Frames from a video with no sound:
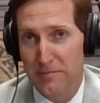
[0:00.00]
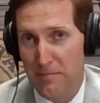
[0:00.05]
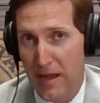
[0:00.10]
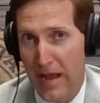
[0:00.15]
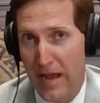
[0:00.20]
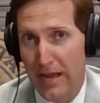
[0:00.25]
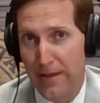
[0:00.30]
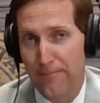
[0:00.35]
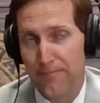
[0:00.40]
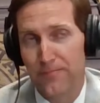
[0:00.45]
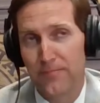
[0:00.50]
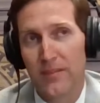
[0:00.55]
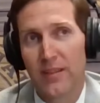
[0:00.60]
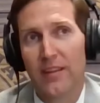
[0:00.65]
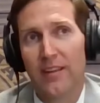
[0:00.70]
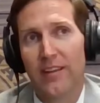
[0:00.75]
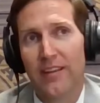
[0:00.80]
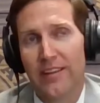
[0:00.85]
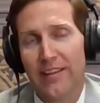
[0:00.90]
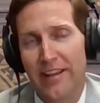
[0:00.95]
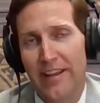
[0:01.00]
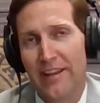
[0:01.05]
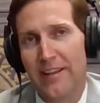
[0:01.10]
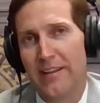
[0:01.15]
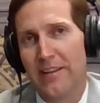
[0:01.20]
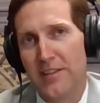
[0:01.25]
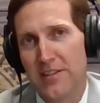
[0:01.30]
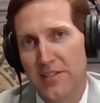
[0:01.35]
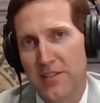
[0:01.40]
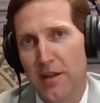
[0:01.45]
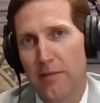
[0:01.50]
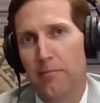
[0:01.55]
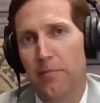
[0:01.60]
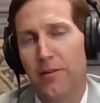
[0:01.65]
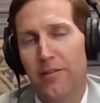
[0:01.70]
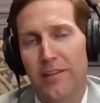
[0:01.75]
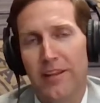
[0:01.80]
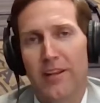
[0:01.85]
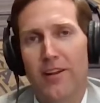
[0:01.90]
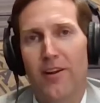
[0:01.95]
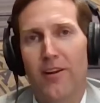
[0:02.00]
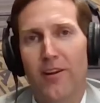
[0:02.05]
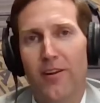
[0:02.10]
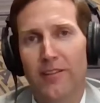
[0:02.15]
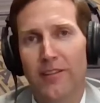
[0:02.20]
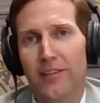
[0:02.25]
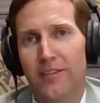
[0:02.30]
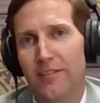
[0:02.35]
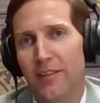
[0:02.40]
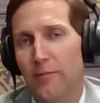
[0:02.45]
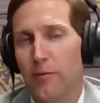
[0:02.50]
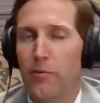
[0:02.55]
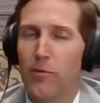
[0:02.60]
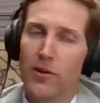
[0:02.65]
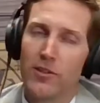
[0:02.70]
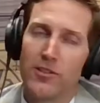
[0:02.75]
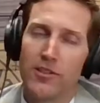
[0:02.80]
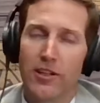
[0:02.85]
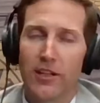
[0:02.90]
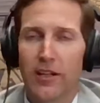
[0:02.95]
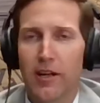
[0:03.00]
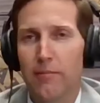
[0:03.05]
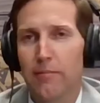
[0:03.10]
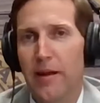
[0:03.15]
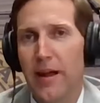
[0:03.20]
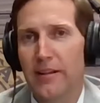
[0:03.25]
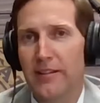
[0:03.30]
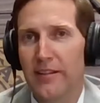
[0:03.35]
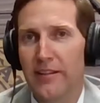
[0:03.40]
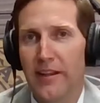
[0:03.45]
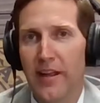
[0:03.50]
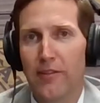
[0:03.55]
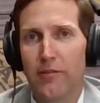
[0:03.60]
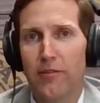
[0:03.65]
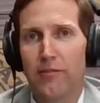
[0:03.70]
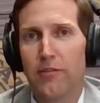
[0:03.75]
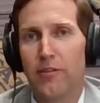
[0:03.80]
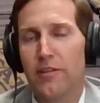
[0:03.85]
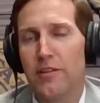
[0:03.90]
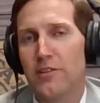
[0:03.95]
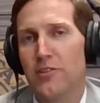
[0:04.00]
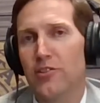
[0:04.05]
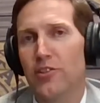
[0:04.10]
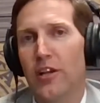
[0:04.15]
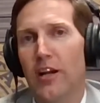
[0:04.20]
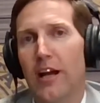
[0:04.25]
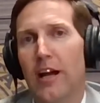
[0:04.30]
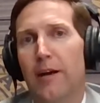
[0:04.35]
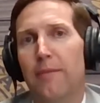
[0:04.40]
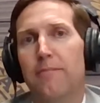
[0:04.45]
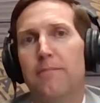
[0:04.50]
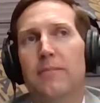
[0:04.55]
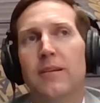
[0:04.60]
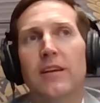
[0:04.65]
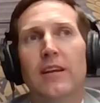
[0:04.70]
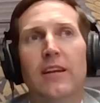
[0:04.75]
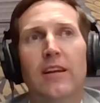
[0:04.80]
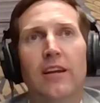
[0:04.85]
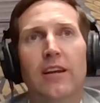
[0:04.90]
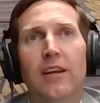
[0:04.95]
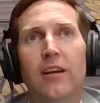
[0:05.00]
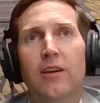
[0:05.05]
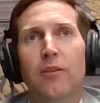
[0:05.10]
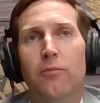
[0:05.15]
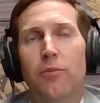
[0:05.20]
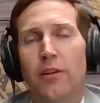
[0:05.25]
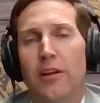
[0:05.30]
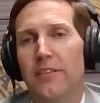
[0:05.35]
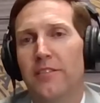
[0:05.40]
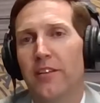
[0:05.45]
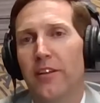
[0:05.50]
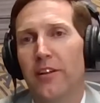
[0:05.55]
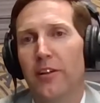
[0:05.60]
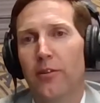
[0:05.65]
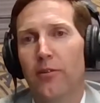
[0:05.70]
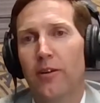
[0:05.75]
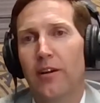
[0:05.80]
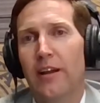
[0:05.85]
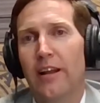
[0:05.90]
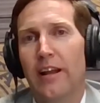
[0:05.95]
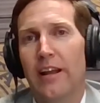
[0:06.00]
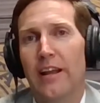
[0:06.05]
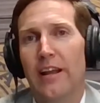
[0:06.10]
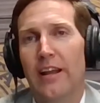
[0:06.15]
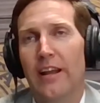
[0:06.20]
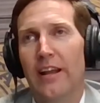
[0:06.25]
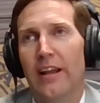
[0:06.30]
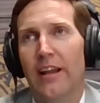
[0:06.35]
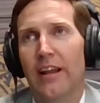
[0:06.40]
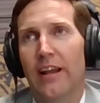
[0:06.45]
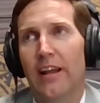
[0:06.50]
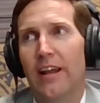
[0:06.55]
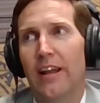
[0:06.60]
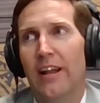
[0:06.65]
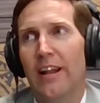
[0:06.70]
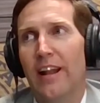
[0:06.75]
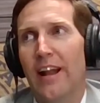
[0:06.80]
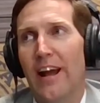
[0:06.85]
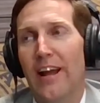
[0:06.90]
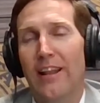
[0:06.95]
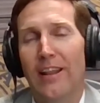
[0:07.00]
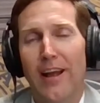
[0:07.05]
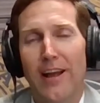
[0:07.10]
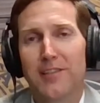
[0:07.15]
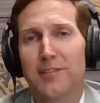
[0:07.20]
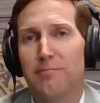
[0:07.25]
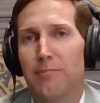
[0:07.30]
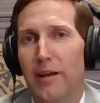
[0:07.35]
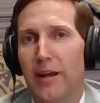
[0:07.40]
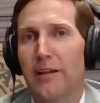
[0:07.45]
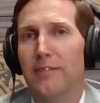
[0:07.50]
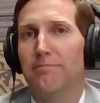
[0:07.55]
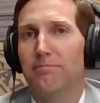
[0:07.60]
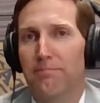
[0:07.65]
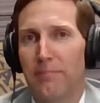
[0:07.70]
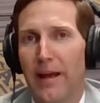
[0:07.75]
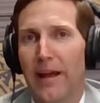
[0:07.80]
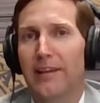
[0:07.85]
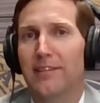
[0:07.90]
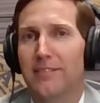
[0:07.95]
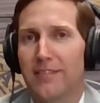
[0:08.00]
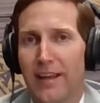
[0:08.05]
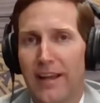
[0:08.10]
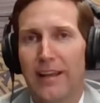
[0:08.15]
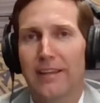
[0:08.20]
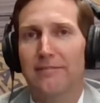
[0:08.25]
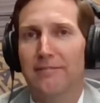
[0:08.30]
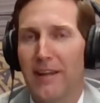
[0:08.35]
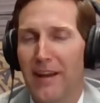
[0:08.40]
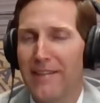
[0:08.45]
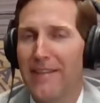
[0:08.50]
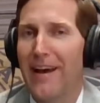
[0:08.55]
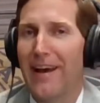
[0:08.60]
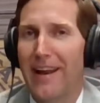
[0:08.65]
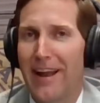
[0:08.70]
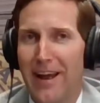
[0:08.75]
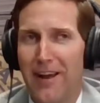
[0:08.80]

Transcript: in May. And in December, they called and said, "We want you to come back to Denver for this job." But I'll tell you what, I lost my backside on that